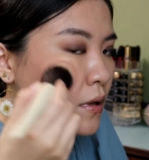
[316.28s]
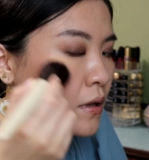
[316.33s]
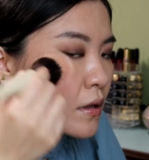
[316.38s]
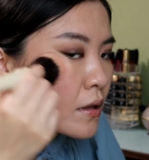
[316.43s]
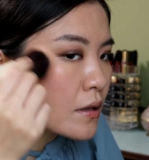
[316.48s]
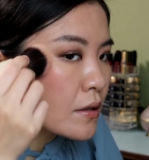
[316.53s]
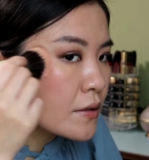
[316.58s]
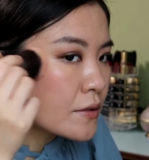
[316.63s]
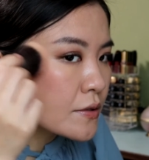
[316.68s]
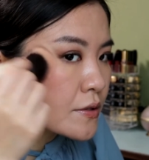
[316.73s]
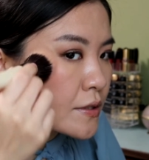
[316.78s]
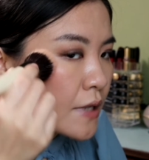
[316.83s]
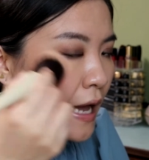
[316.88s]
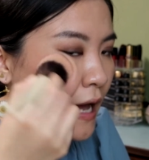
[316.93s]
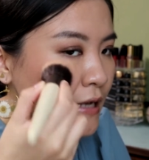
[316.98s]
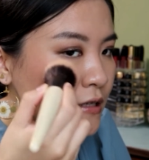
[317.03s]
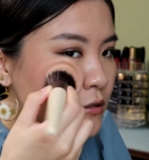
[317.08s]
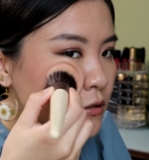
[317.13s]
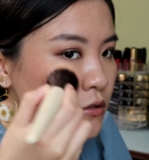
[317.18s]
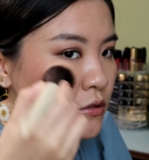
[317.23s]
is,
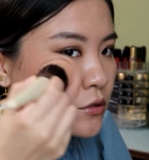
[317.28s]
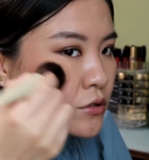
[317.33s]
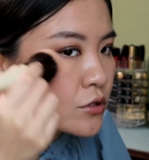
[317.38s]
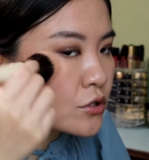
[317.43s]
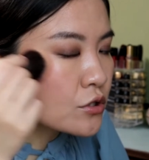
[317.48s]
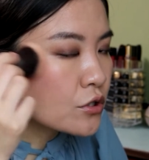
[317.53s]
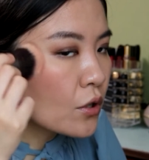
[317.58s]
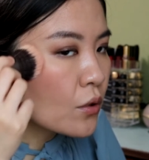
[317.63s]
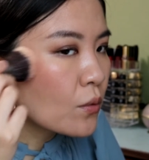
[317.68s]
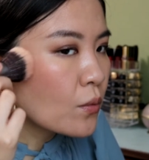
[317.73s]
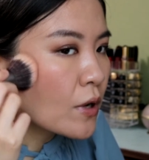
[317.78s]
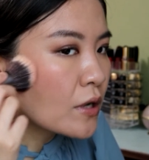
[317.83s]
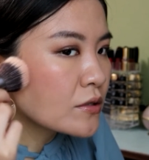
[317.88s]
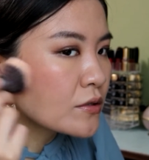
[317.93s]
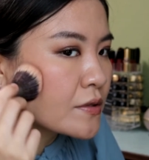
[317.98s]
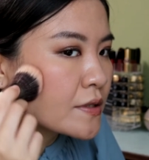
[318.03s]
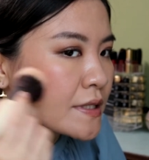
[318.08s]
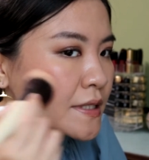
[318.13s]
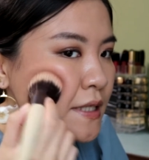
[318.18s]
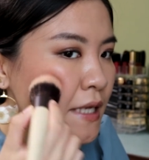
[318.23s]
I don't want
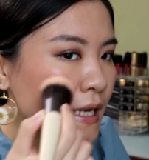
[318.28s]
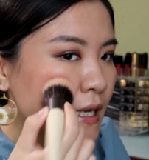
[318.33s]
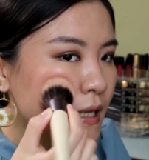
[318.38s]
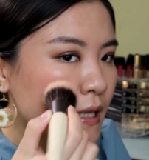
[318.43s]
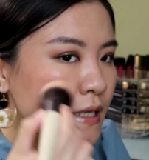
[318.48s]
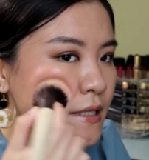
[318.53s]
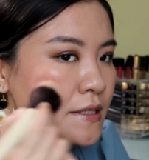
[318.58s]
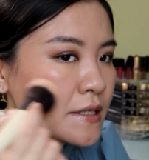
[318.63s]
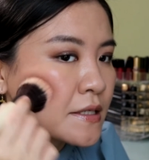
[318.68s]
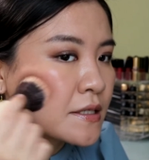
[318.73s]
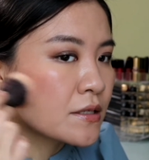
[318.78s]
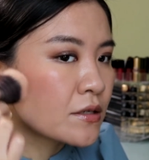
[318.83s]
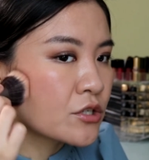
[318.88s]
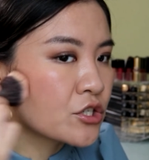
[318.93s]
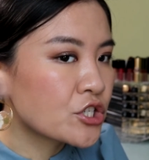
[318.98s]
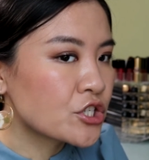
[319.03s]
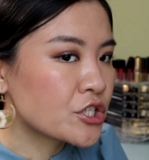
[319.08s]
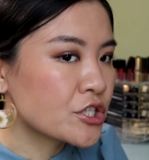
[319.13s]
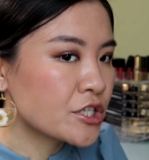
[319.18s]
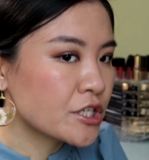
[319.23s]
to say this is a
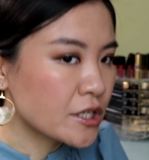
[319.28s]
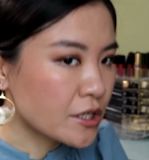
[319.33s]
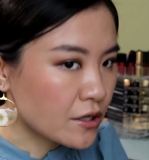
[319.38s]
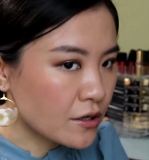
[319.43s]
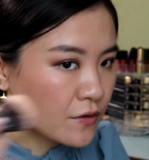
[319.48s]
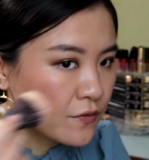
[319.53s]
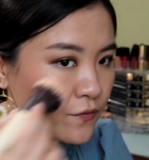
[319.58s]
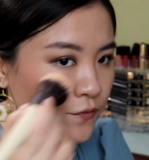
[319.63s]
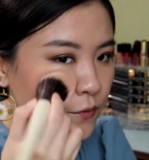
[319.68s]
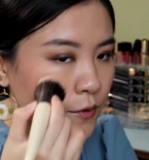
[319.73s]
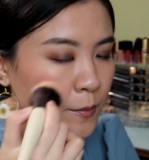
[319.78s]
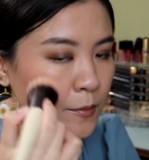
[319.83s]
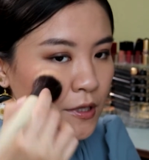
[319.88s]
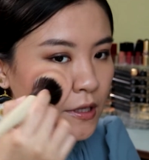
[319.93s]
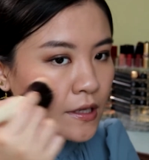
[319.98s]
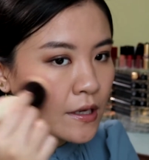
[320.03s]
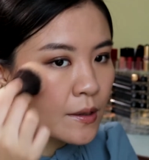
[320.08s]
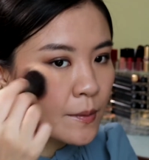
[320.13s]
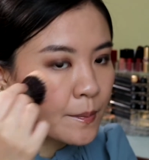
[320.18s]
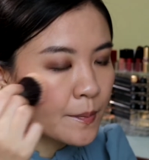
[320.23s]
sheer
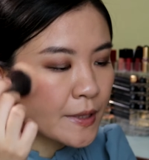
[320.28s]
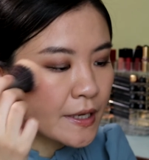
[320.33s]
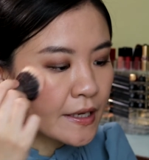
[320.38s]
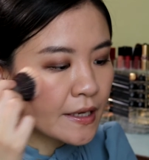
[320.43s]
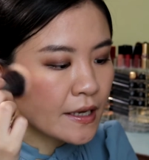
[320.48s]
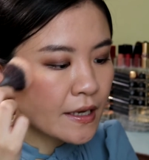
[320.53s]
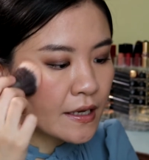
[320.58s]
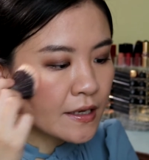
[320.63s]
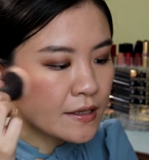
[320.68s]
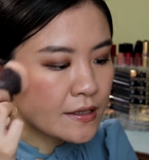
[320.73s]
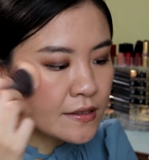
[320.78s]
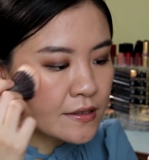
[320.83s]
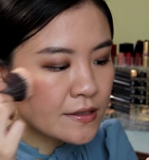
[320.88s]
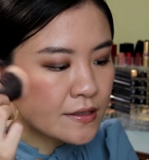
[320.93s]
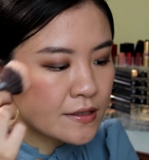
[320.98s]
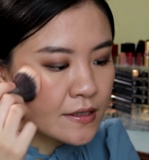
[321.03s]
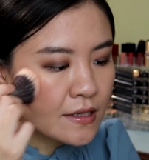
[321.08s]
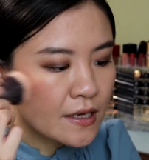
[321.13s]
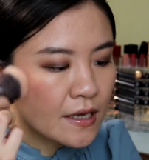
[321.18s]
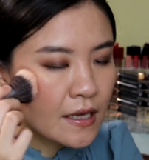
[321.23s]
formula
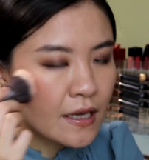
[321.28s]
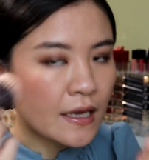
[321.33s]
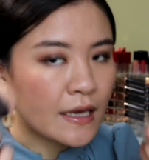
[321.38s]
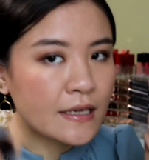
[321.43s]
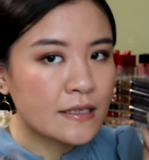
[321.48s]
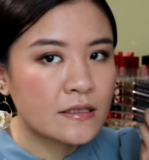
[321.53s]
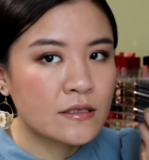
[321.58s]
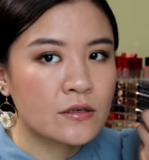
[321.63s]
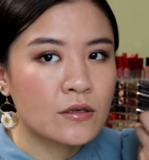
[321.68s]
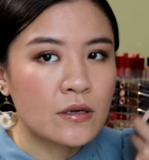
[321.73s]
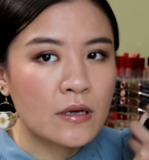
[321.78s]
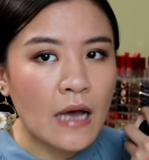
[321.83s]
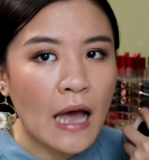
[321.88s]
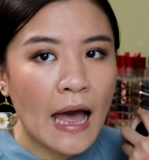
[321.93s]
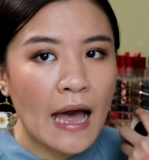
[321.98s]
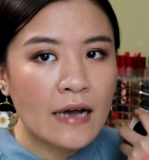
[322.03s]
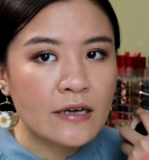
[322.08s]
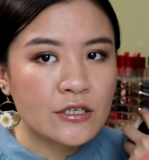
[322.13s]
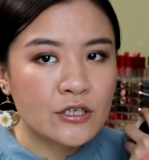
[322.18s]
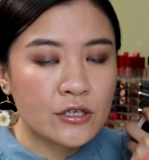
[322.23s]
because it's
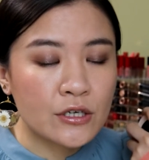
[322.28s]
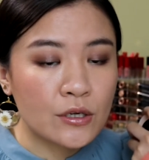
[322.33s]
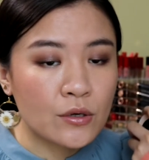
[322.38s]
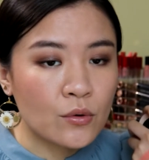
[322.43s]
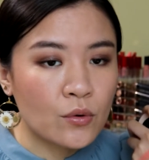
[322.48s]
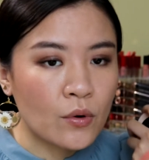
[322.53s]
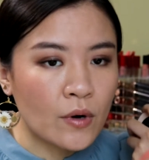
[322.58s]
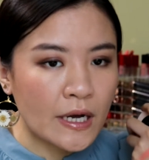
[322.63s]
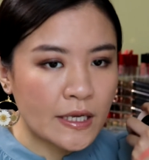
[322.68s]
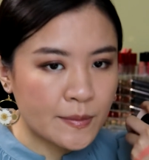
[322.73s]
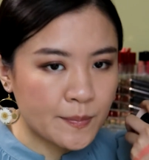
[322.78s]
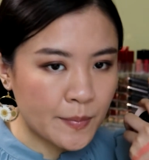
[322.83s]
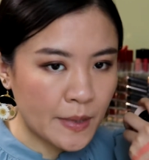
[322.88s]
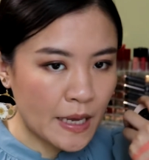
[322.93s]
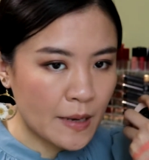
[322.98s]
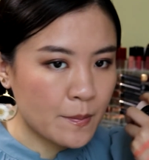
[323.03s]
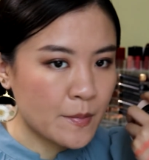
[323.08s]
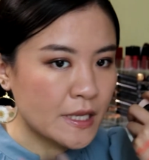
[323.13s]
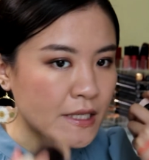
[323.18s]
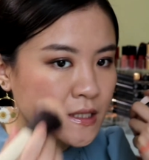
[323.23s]
actually quite
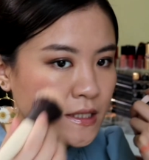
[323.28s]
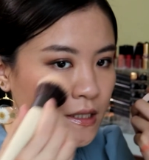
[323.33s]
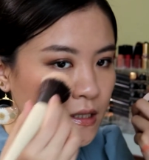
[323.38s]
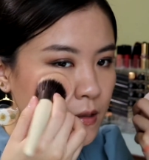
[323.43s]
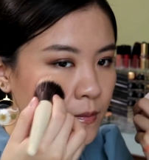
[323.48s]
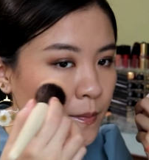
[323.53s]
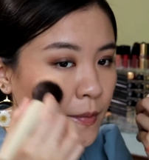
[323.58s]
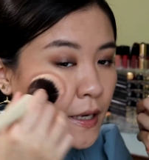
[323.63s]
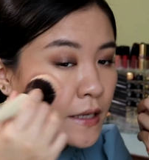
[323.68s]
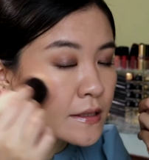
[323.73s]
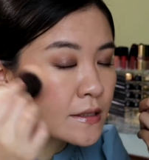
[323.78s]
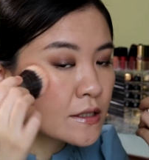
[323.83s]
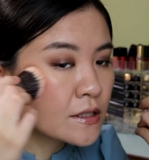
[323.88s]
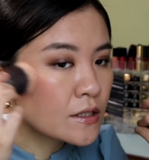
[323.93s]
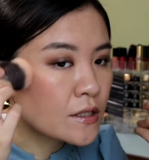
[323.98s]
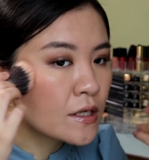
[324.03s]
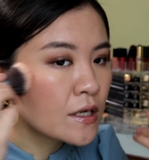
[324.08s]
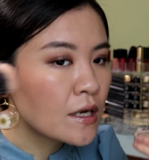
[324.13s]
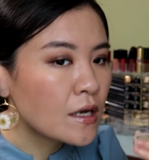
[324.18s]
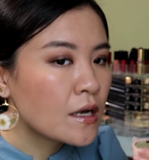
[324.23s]
pigmented, but
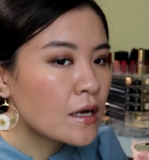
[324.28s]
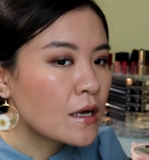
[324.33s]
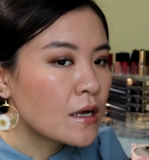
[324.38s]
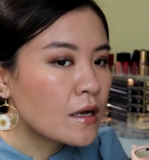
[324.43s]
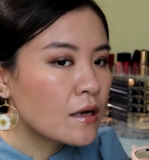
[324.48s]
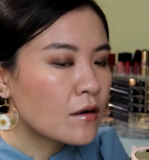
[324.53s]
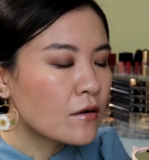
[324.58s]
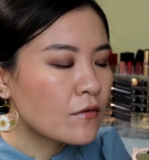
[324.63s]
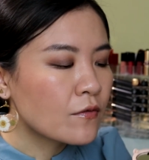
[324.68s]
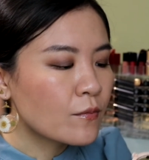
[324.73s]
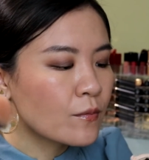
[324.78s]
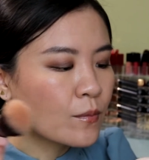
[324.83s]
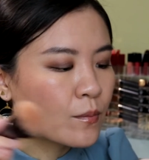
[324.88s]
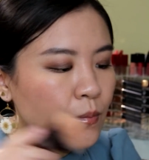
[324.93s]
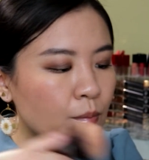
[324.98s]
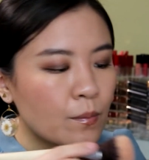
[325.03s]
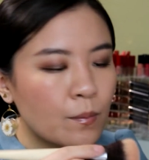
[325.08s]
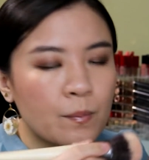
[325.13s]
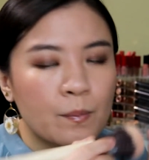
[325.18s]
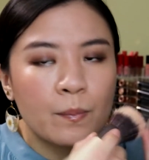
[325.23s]

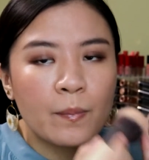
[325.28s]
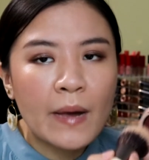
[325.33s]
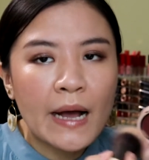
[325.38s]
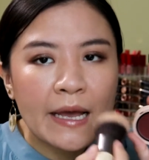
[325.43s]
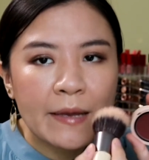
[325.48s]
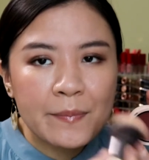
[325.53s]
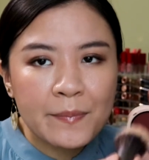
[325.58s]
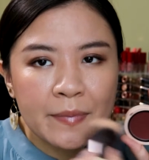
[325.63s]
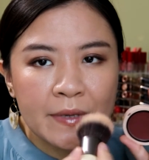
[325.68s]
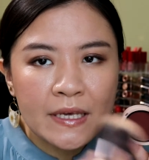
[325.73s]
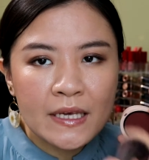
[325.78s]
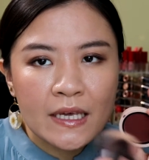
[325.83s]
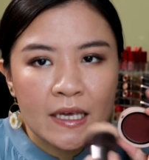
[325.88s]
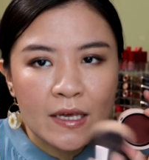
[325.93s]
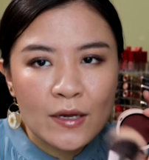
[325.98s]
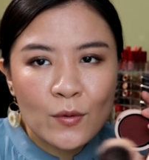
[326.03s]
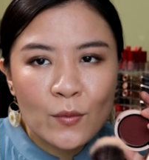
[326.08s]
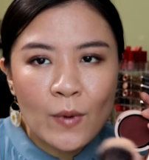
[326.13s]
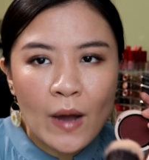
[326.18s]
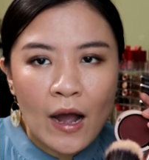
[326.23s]
by
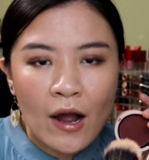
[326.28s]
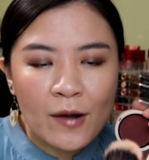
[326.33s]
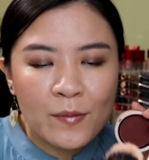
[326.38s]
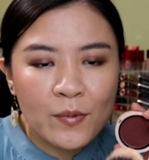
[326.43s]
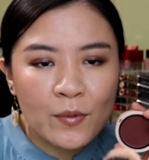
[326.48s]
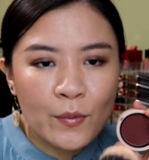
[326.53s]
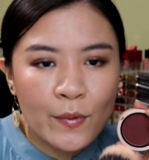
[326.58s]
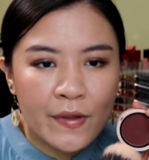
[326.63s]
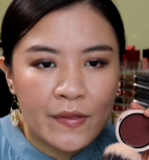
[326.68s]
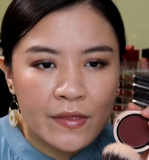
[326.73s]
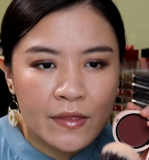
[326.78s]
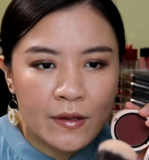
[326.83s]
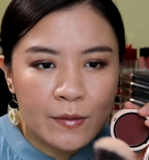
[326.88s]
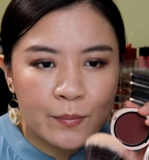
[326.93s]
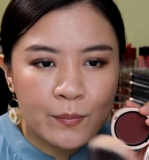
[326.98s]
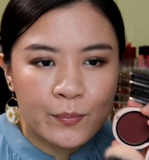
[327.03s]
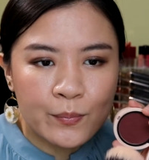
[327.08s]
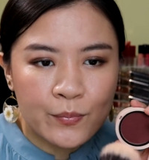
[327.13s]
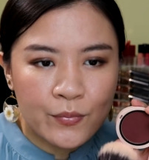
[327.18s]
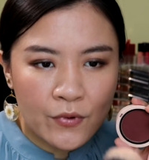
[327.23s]
picking up with the
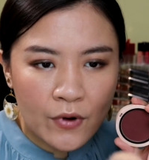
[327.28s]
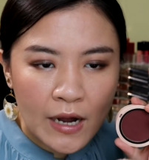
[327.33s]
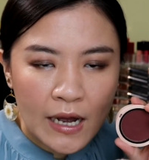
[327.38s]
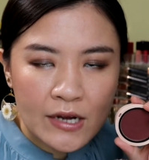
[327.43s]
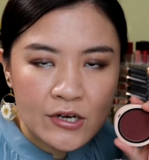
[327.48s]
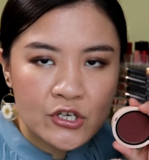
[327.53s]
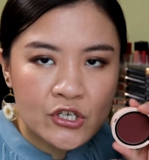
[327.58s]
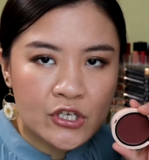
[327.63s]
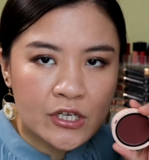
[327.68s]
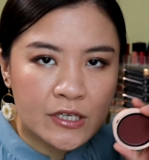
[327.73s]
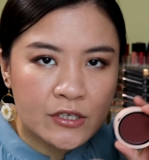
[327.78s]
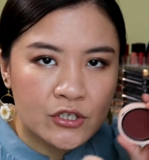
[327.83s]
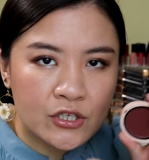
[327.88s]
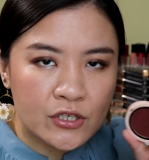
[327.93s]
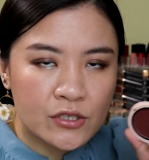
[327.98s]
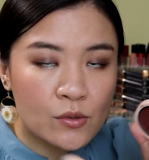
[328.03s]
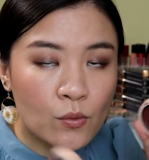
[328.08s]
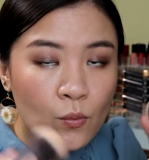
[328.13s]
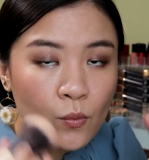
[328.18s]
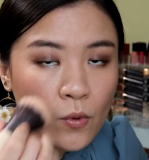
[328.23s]
brush it
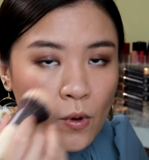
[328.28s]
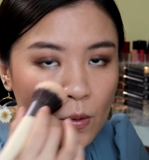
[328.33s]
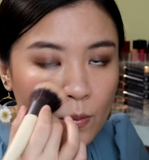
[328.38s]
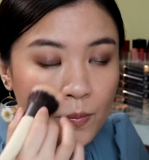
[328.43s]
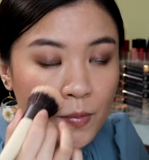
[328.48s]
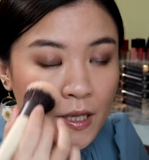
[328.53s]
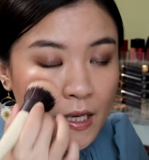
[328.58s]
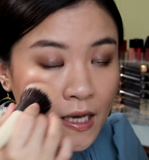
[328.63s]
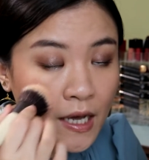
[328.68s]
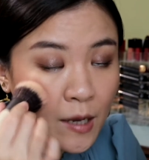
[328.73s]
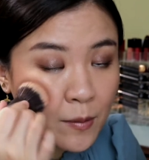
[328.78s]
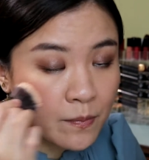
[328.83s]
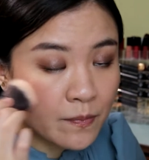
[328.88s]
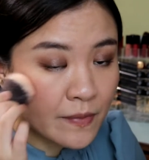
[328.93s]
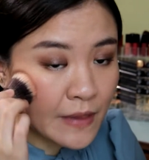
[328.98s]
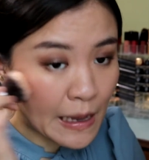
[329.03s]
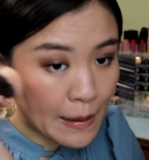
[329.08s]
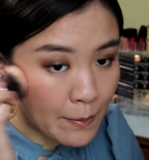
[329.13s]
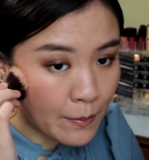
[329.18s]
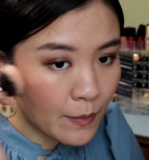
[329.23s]
just won't pick up
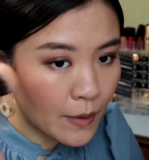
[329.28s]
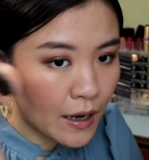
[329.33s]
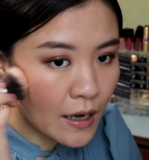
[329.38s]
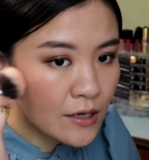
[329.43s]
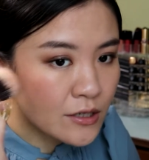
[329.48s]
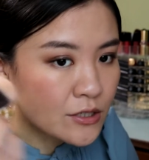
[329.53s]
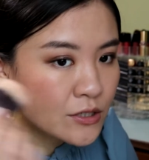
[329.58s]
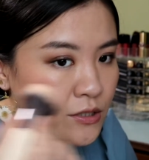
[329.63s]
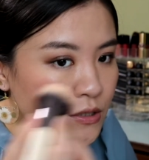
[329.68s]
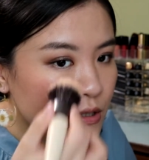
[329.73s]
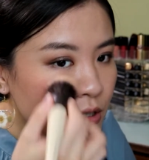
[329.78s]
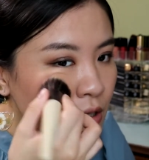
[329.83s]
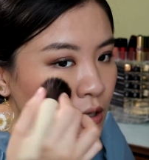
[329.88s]
that much,